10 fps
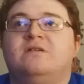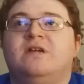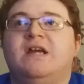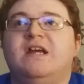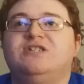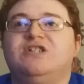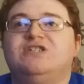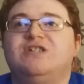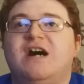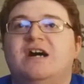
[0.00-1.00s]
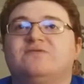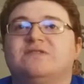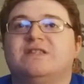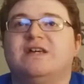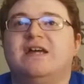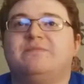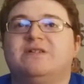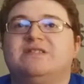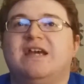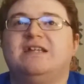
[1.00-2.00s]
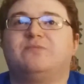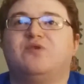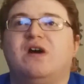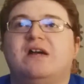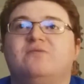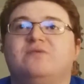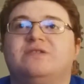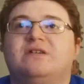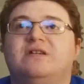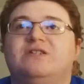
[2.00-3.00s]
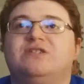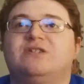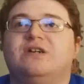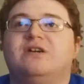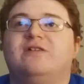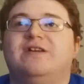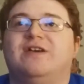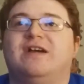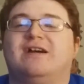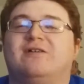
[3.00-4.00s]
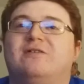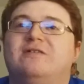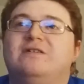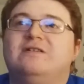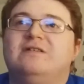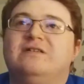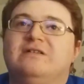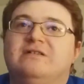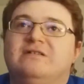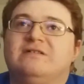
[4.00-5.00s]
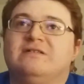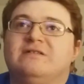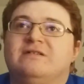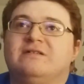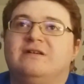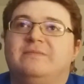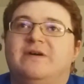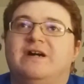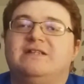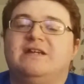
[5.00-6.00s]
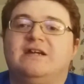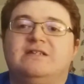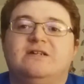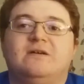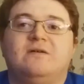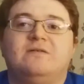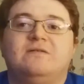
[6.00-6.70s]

AJ Styles with the leg, but Daniel Bryan with the enziguri there. Come on, Daniel.